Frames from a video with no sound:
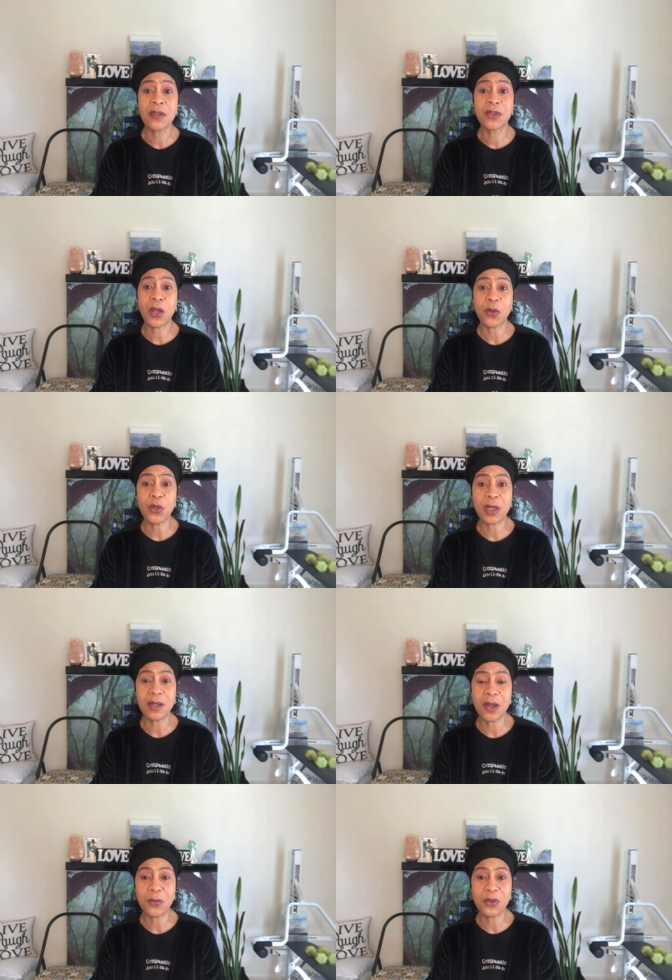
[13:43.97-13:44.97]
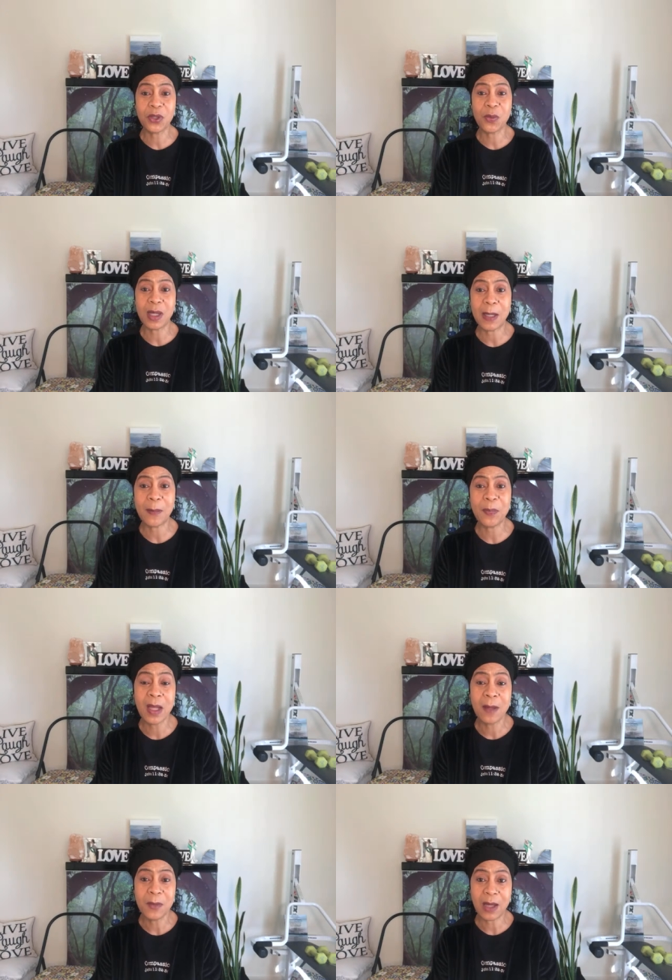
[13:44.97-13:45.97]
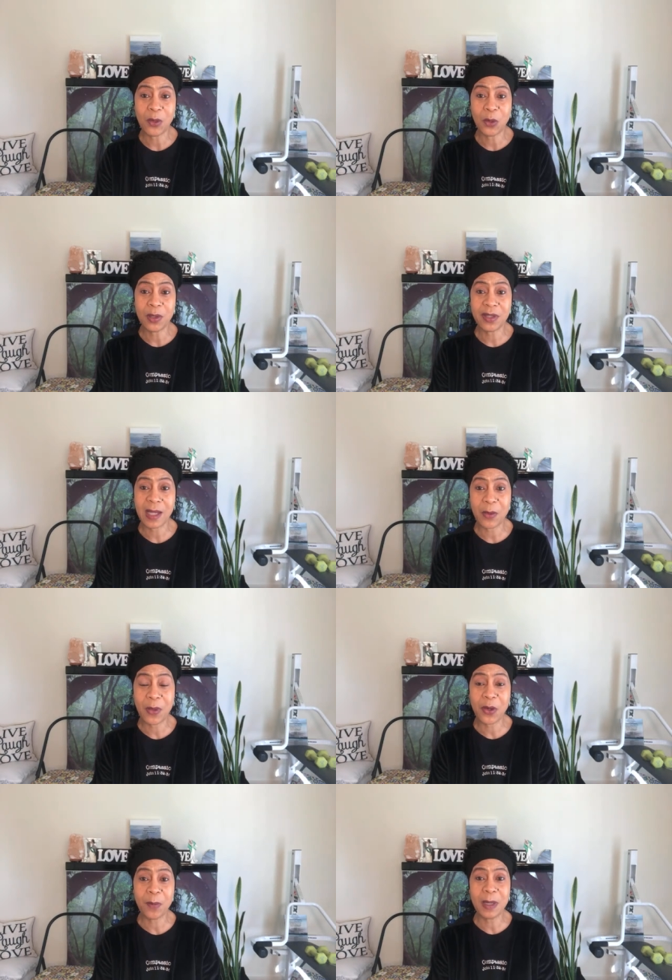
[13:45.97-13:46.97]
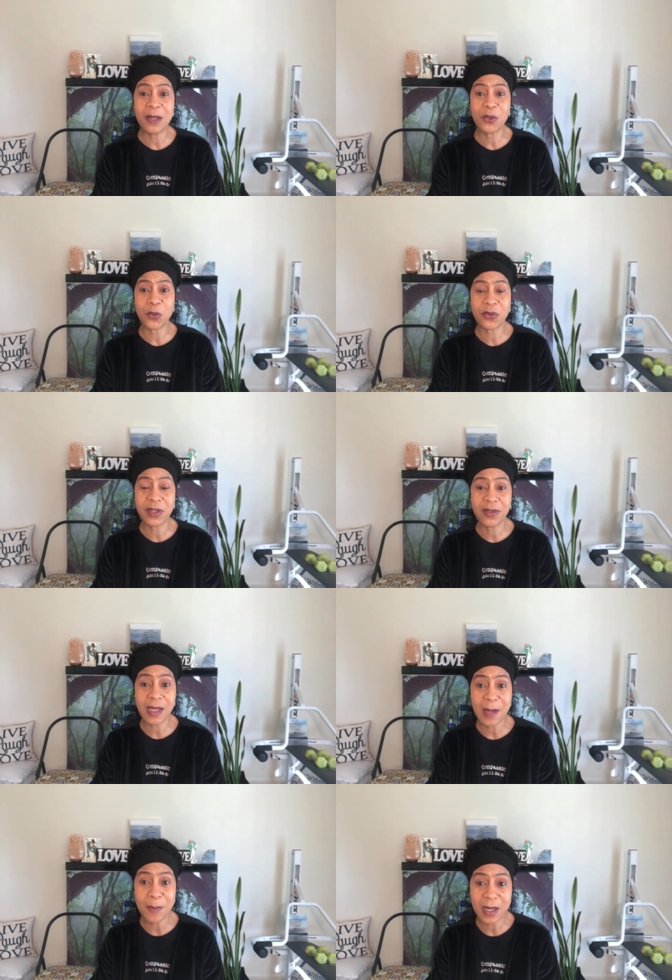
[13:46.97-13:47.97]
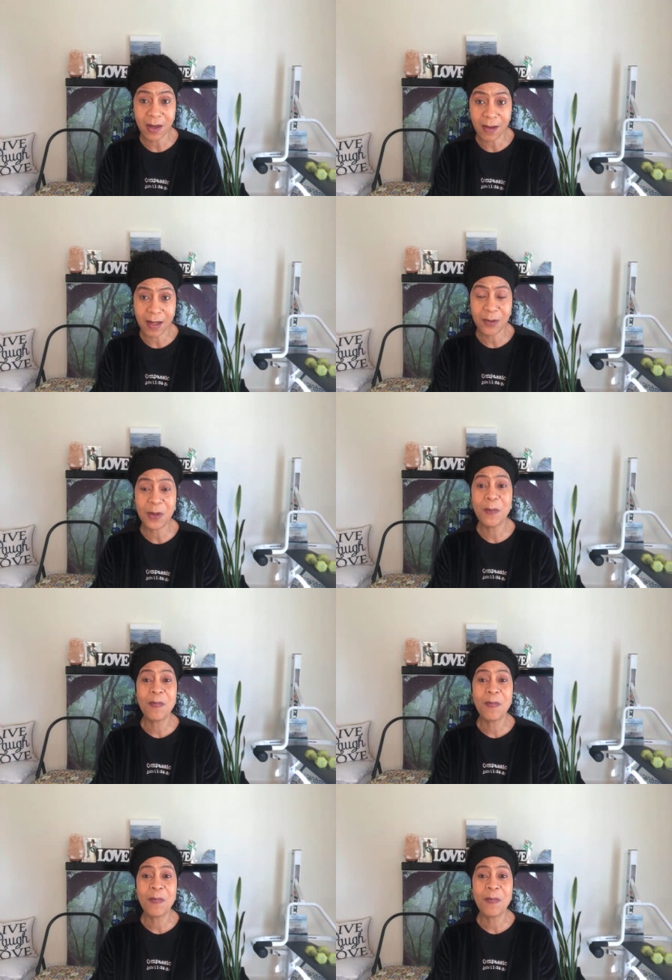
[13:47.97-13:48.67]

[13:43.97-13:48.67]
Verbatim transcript: So you can go to Neal Holistic Health Therapies or 60 and Beyond,